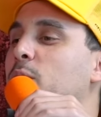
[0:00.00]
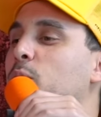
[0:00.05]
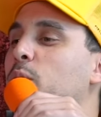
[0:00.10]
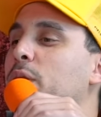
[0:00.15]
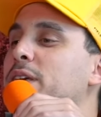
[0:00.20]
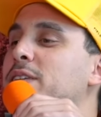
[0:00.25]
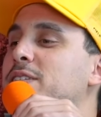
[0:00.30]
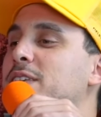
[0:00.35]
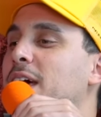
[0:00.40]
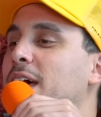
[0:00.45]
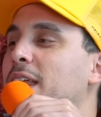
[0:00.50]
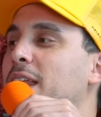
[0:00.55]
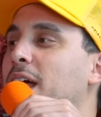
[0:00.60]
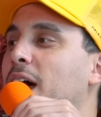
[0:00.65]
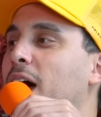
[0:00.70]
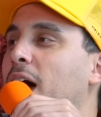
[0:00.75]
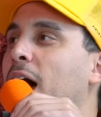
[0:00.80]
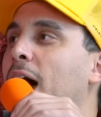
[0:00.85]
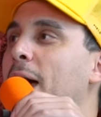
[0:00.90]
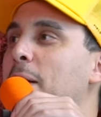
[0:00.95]
Said, we said,
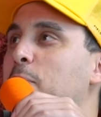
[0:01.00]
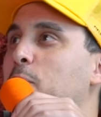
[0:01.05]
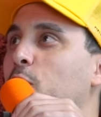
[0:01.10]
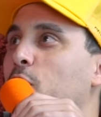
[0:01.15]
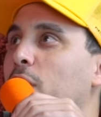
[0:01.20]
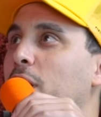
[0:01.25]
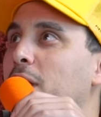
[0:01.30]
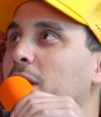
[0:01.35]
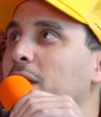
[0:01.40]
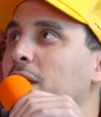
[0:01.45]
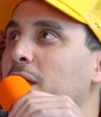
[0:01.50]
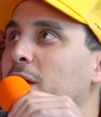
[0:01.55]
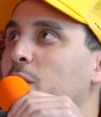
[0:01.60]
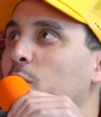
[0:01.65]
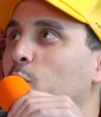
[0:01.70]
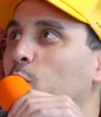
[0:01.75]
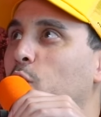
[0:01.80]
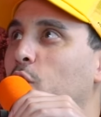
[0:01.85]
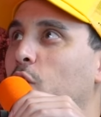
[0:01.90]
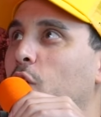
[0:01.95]
I put,
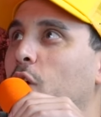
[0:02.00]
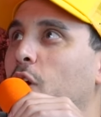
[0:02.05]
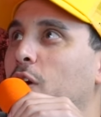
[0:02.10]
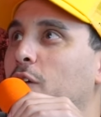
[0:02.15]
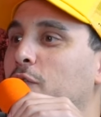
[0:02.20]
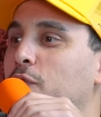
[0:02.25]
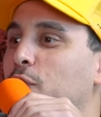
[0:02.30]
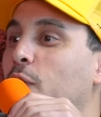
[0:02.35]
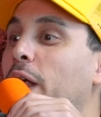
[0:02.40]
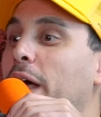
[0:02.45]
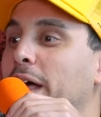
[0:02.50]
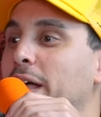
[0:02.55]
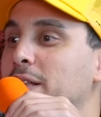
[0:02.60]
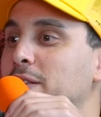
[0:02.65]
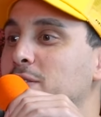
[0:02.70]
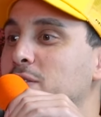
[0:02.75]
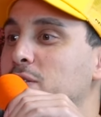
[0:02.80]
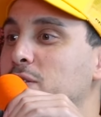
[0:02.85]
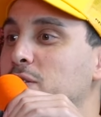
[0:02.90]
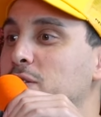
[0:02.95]
we're all
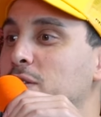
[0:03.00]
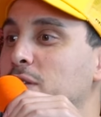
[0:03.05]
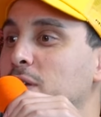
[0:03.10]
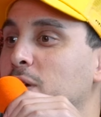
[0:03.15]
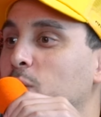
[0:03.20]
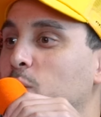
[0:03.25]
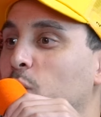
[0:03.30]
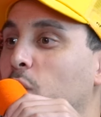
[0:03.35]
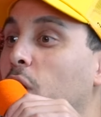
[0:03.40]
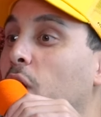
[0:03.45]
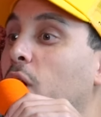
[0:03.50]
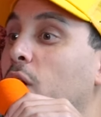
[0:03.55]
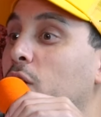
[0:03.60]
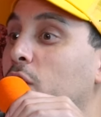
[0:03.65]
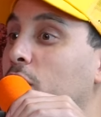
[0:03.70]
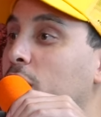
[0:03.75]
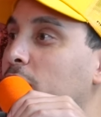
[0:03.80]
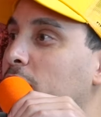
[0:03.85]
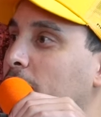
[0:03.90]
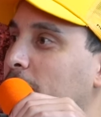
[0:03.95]
friends. We're
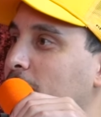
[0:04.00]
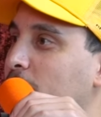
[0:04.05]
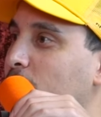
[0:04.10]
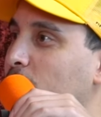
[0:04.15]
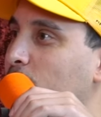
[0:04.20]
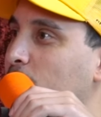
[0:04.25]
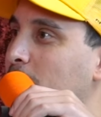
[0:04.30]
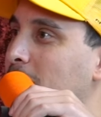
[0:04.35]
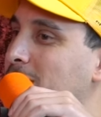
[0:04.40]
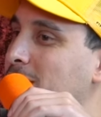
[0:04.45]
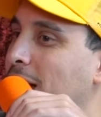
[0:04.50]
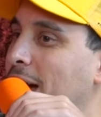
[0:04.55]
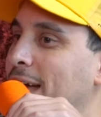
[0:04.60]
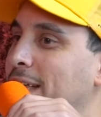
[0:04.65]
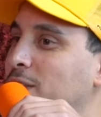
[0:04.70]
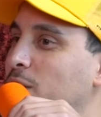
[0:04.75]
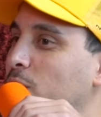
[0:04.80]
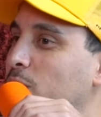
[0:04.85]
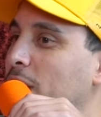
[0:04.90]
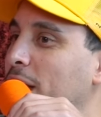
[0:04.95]
all like, you know, because
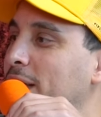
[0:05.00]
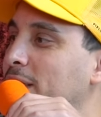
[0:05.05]
I don't